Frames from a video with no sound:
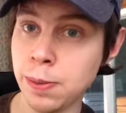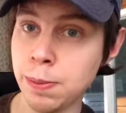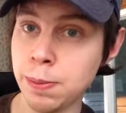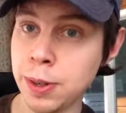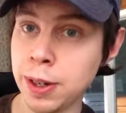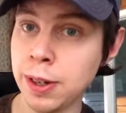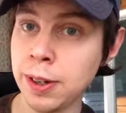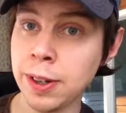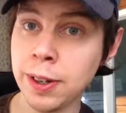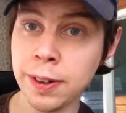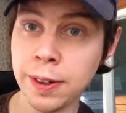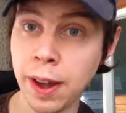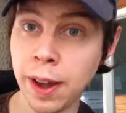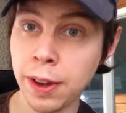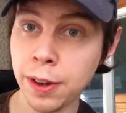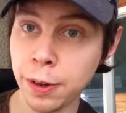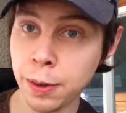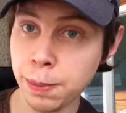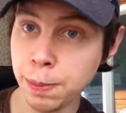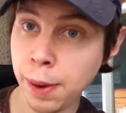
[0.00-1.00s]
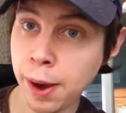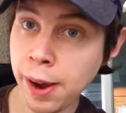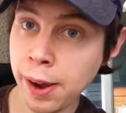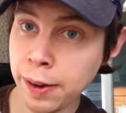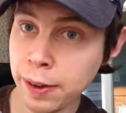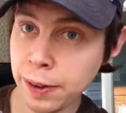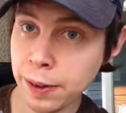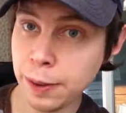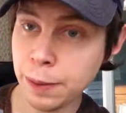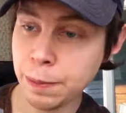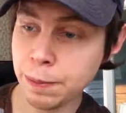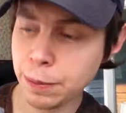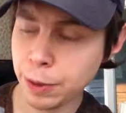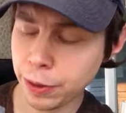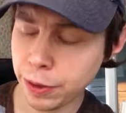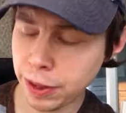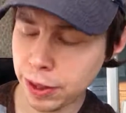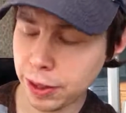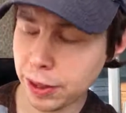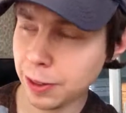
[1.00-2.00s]
meaning that your body,
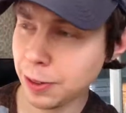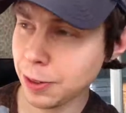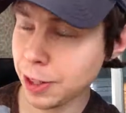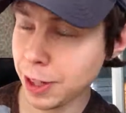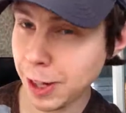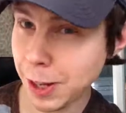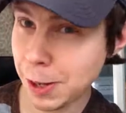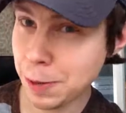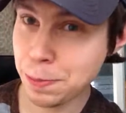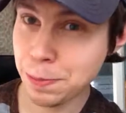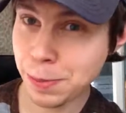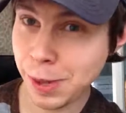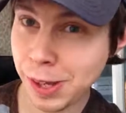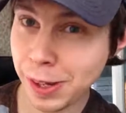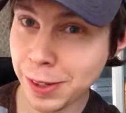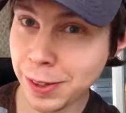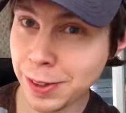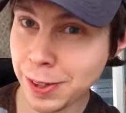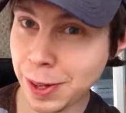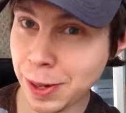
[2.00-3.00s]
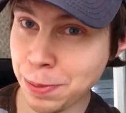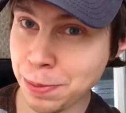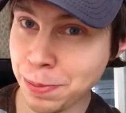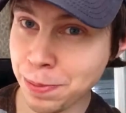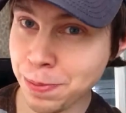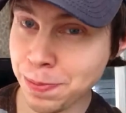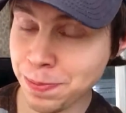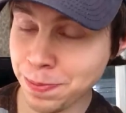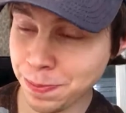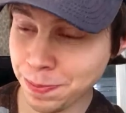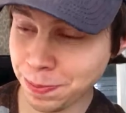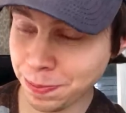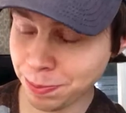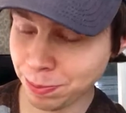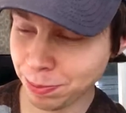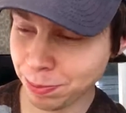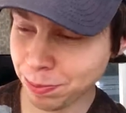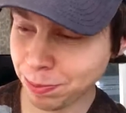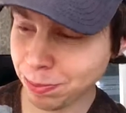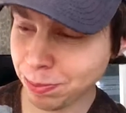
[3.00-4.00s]
okay, can't make them.
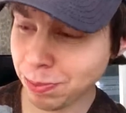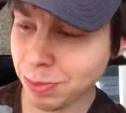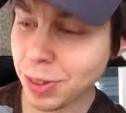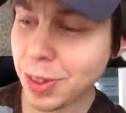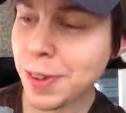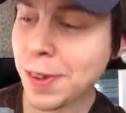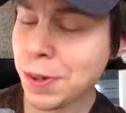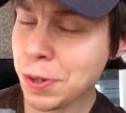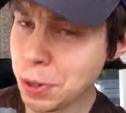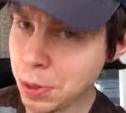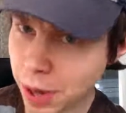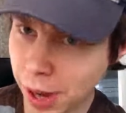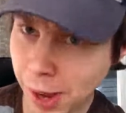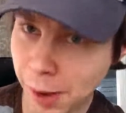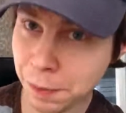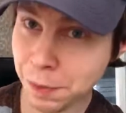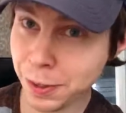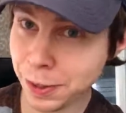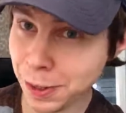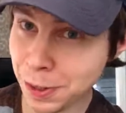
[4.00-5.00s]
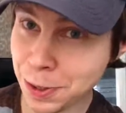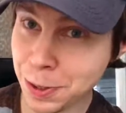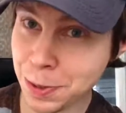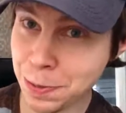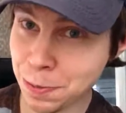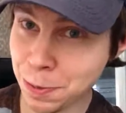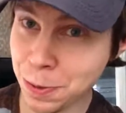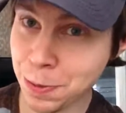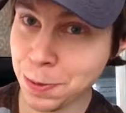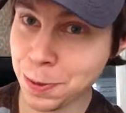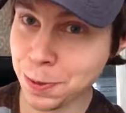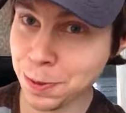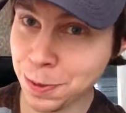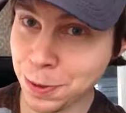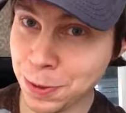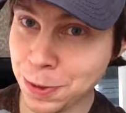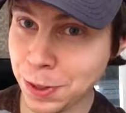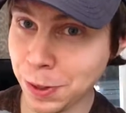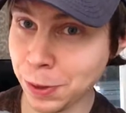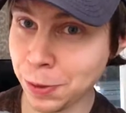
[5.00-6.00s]
You have to get them from the
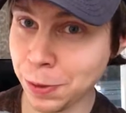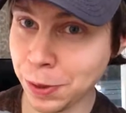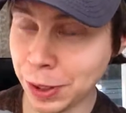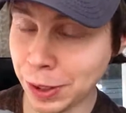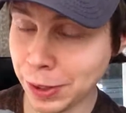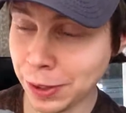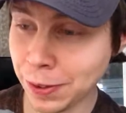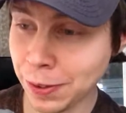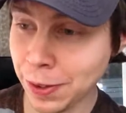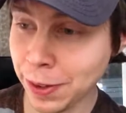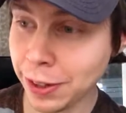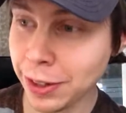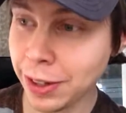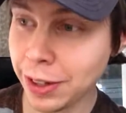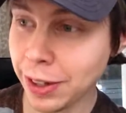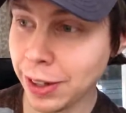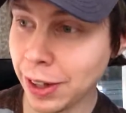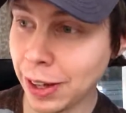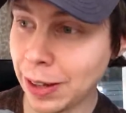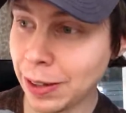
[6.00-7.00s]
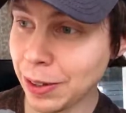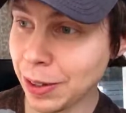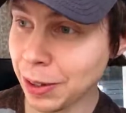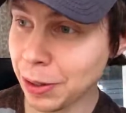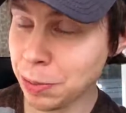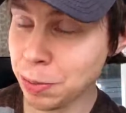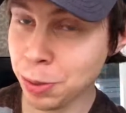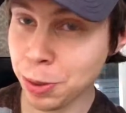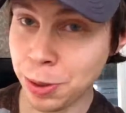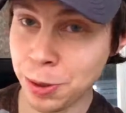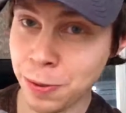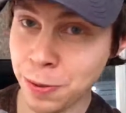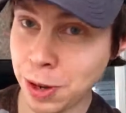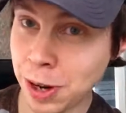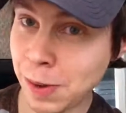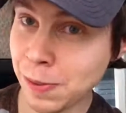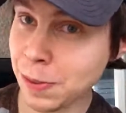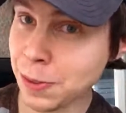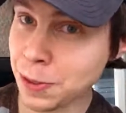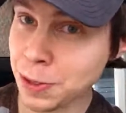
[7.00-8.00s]
food that you eat. And they're important for
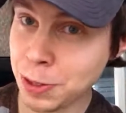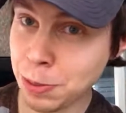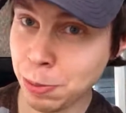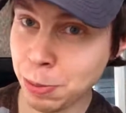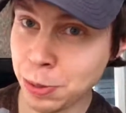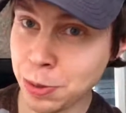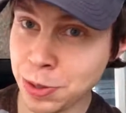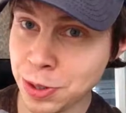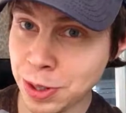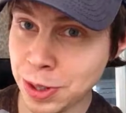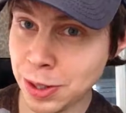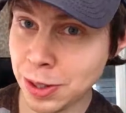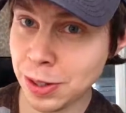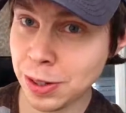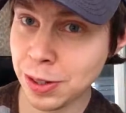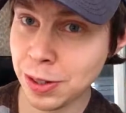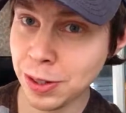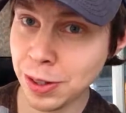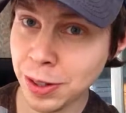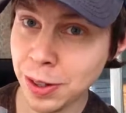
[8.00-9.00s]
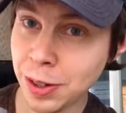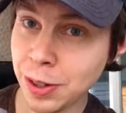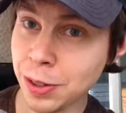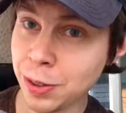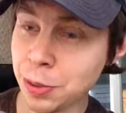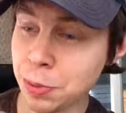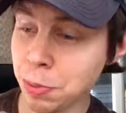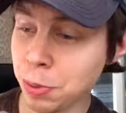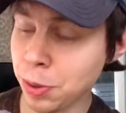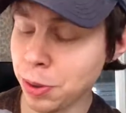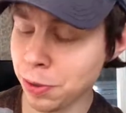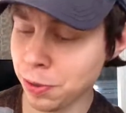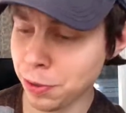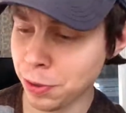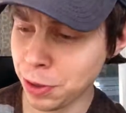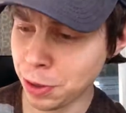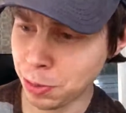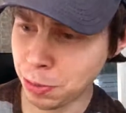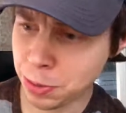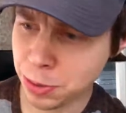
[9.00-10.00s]
having supple skin. They're important
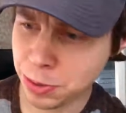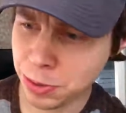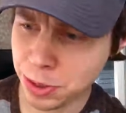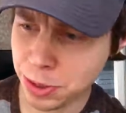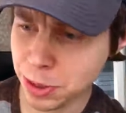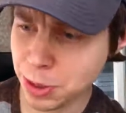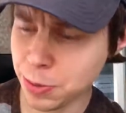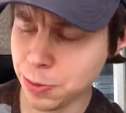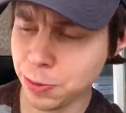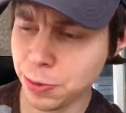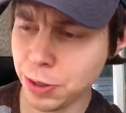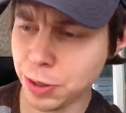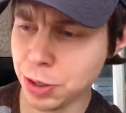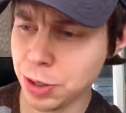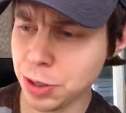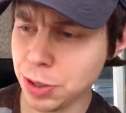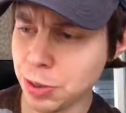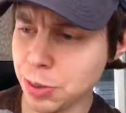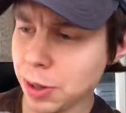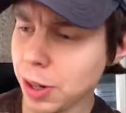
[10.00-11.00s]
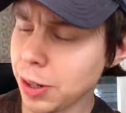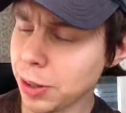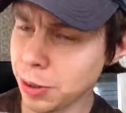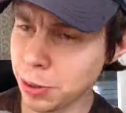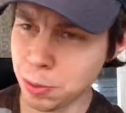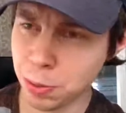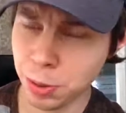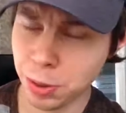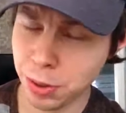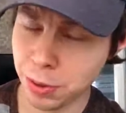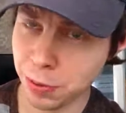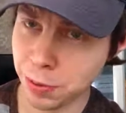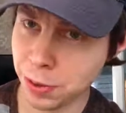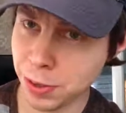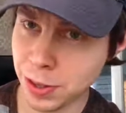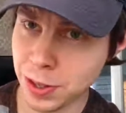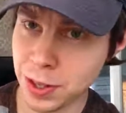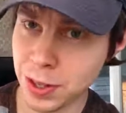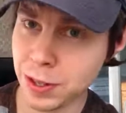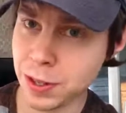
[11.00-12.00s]
for your immune system functioning right. They're important for
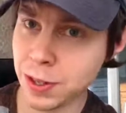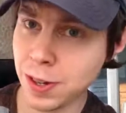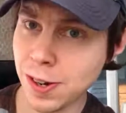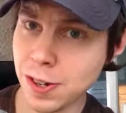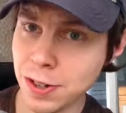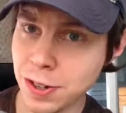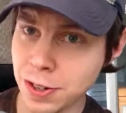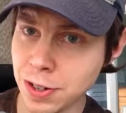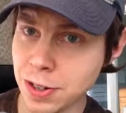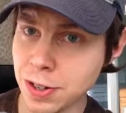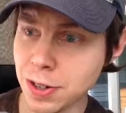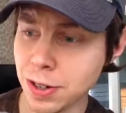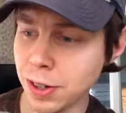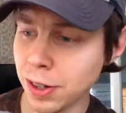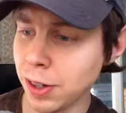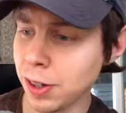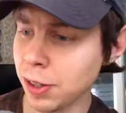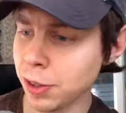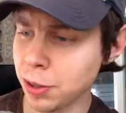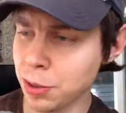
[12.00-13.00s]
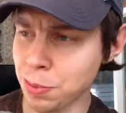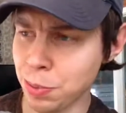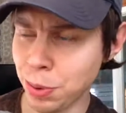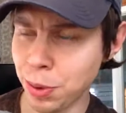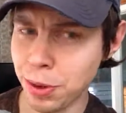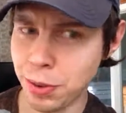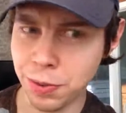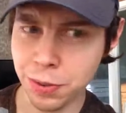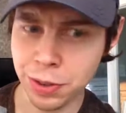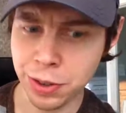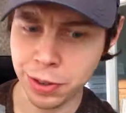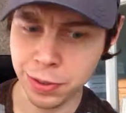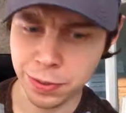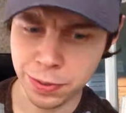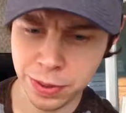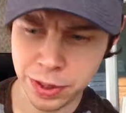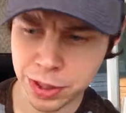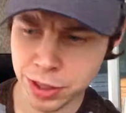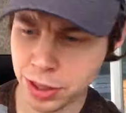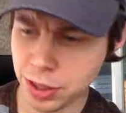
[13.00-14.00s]
your digestion. They're important for your
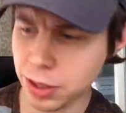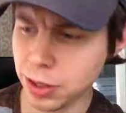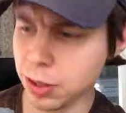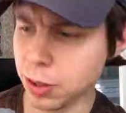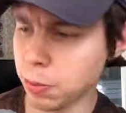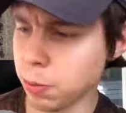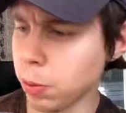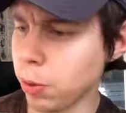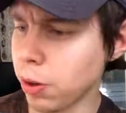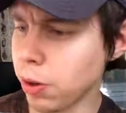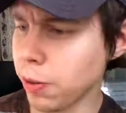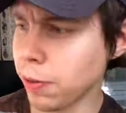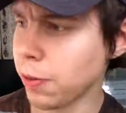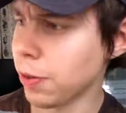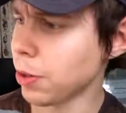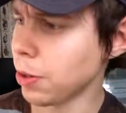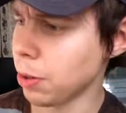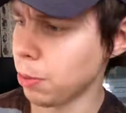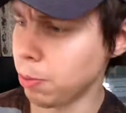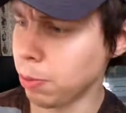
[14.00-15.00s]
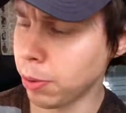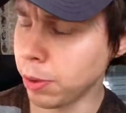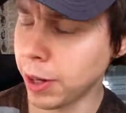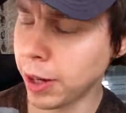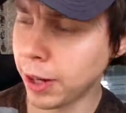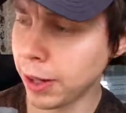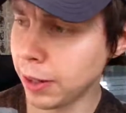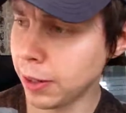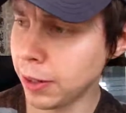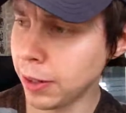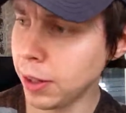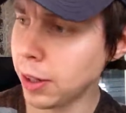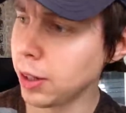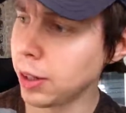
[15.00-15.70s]
vision. They're important for your brain.